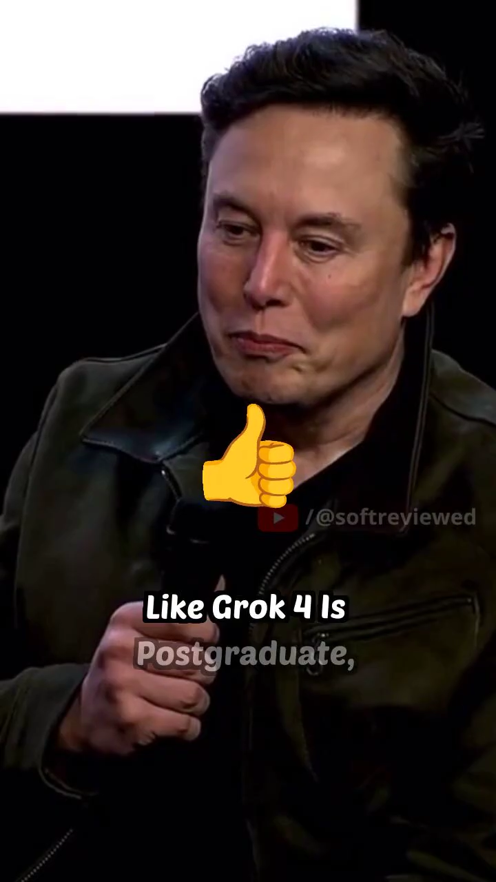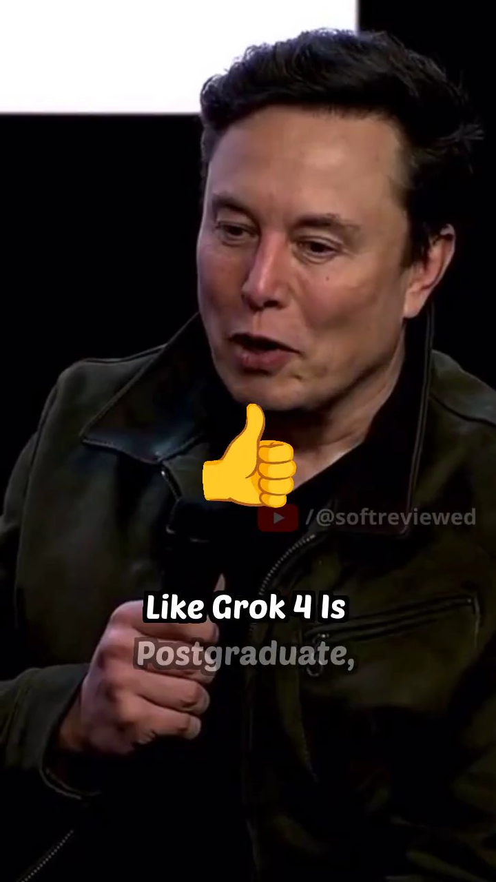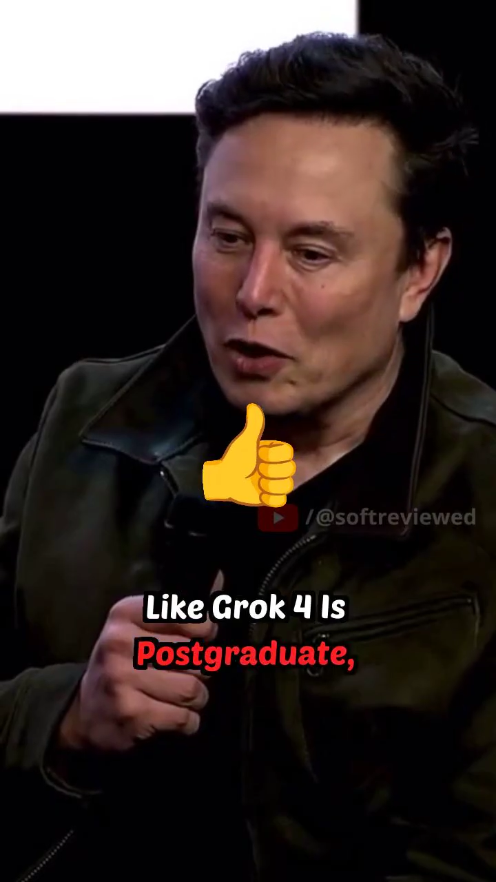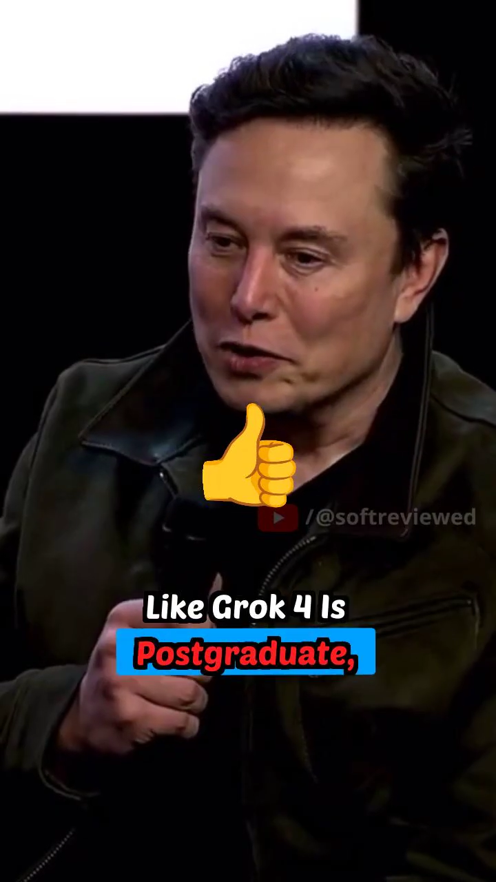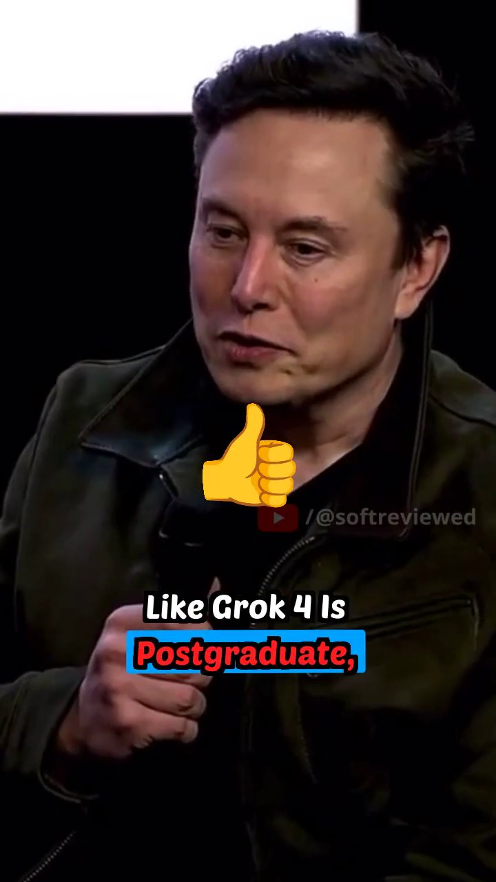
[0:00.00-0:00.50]

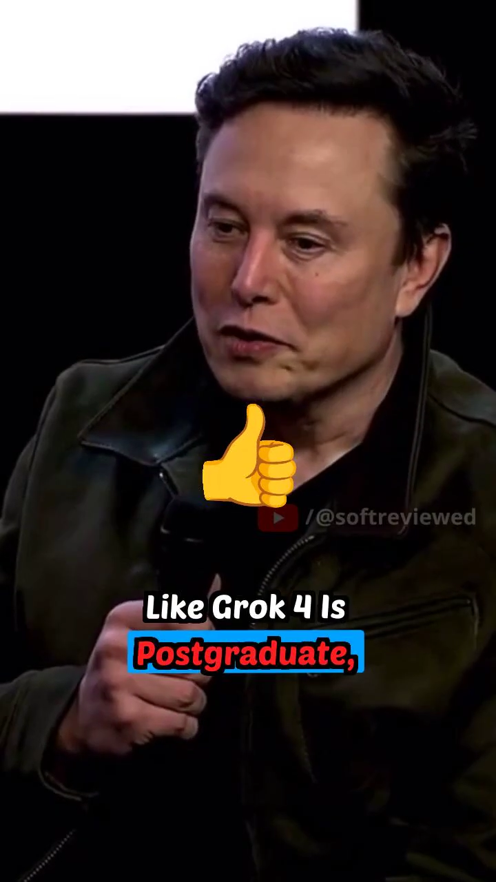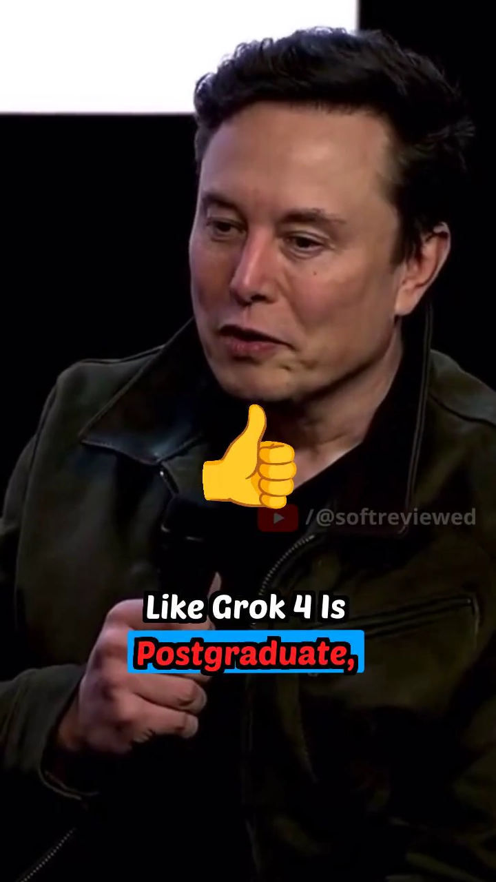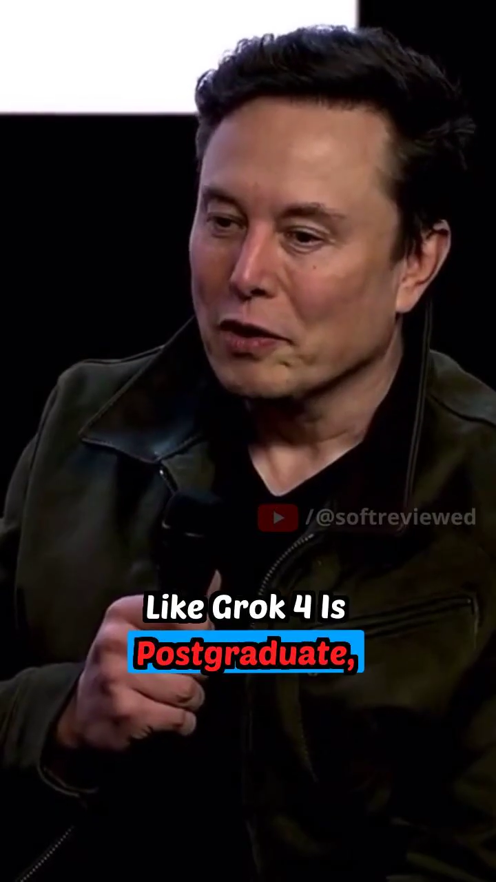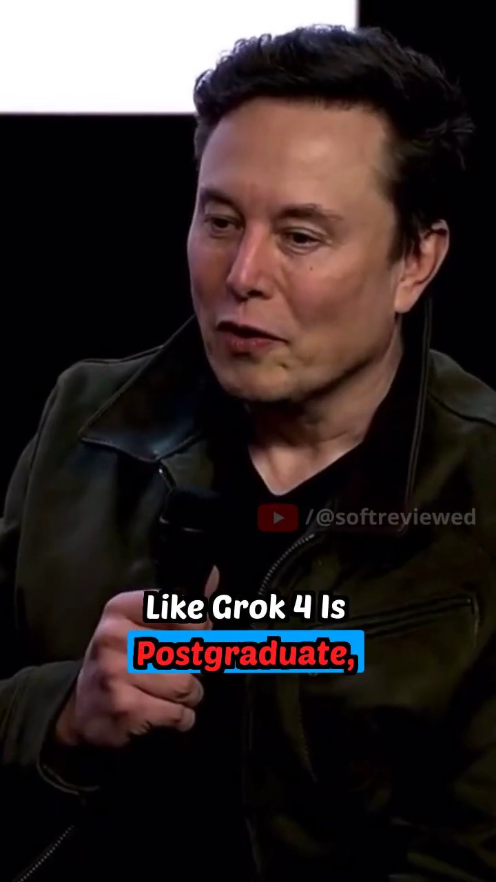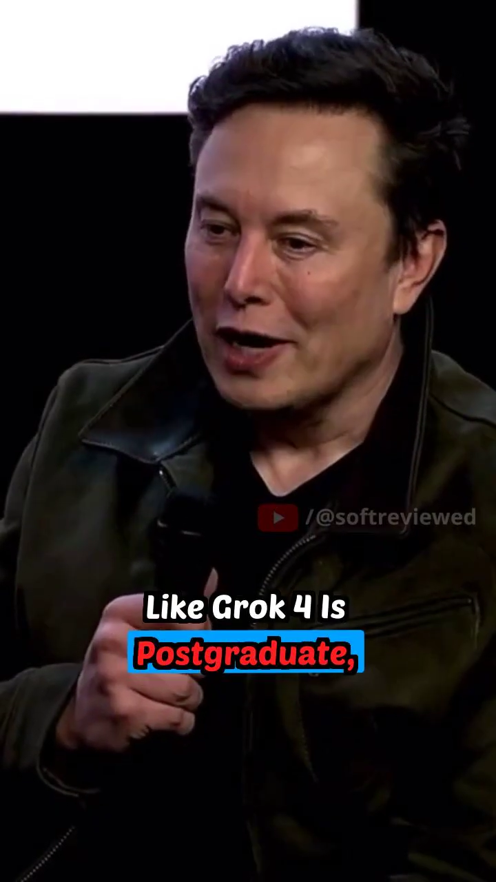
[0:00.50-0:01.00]

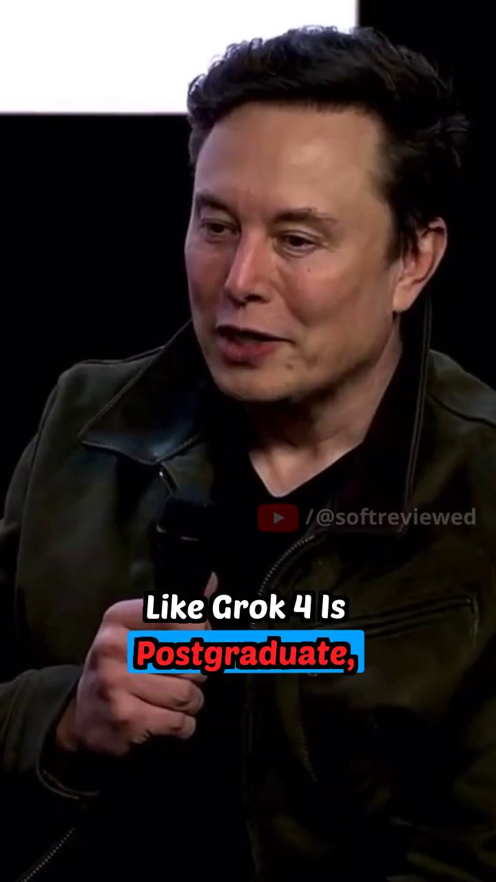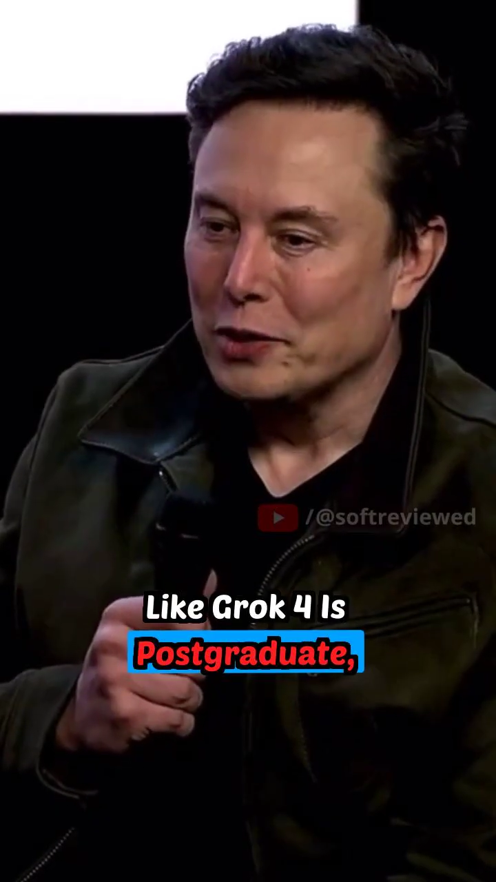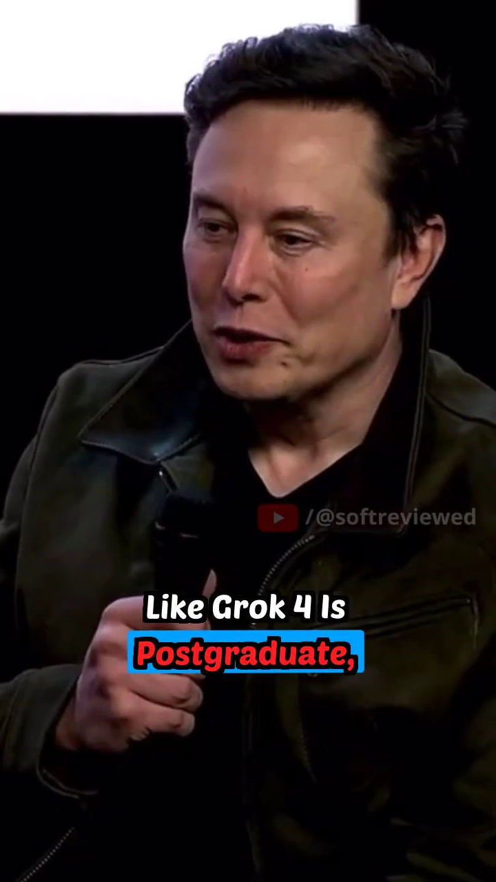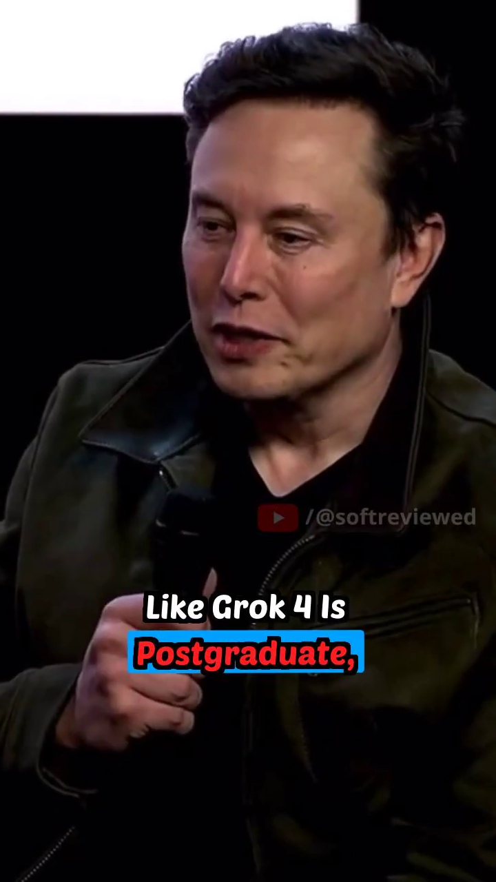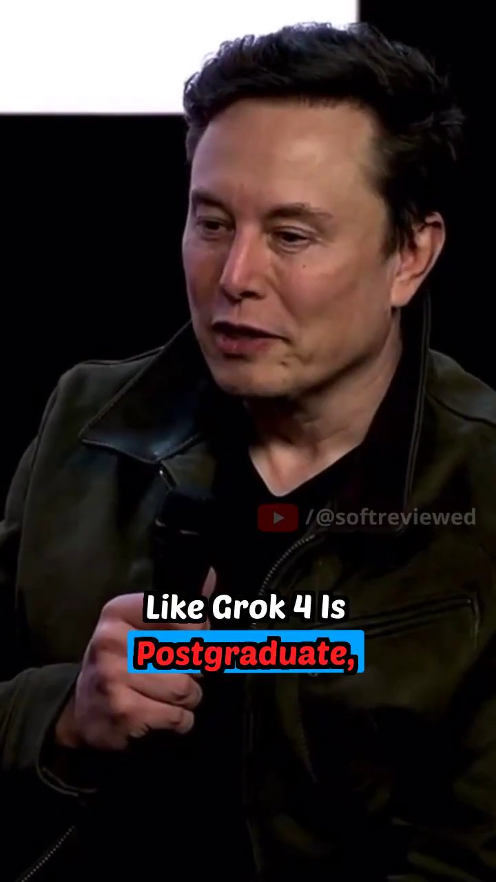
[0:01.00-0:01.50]

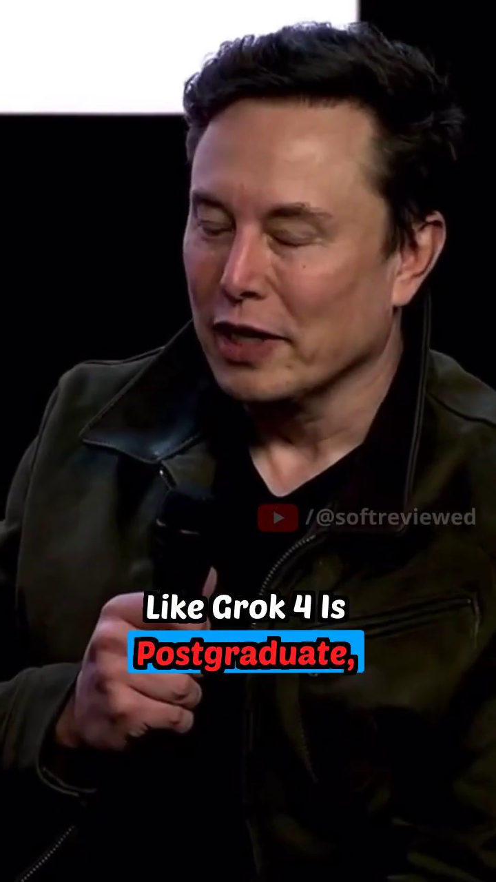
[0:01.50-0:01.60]
postgraduate,